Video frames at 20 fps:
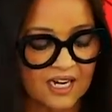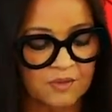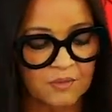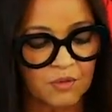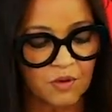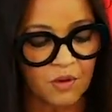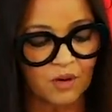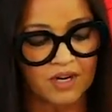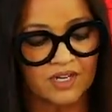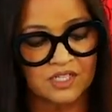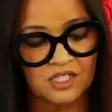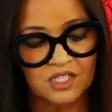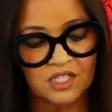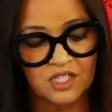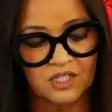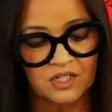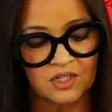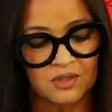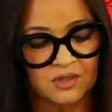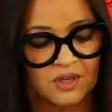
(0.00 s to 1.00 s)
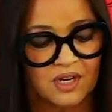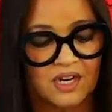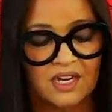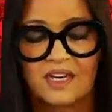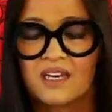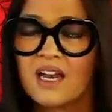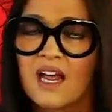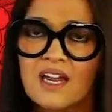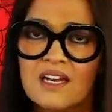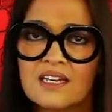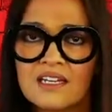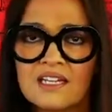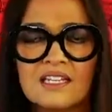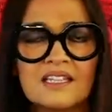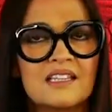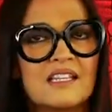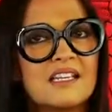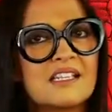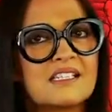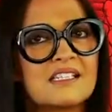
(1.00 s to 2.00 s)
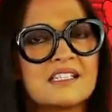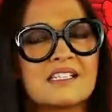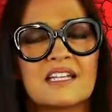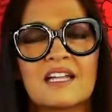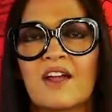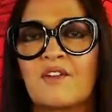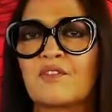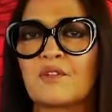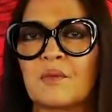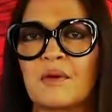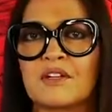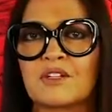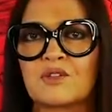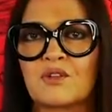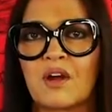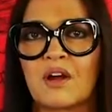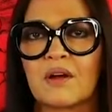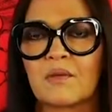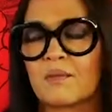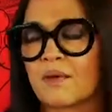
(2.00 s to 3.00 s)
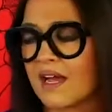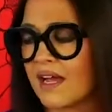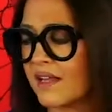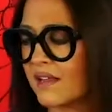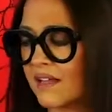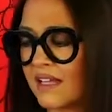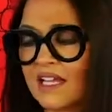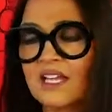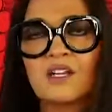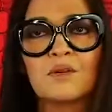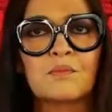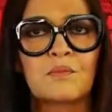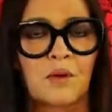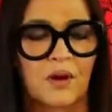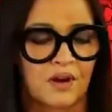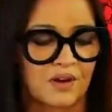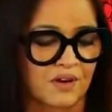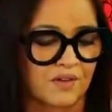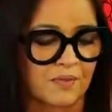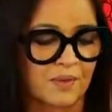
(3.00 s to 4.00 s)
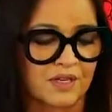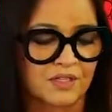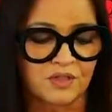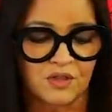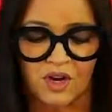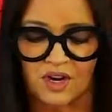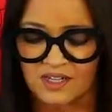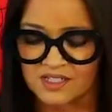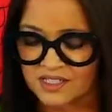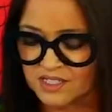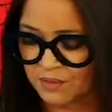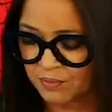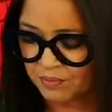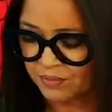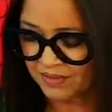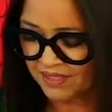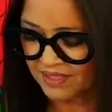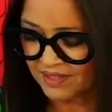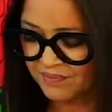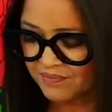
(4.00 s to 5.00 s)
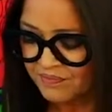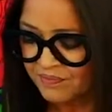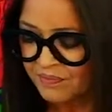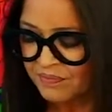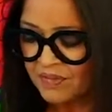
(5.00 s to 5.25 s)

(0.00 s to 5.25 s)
I'm going to not need these until after my, draw my ink part of my drawing is complete.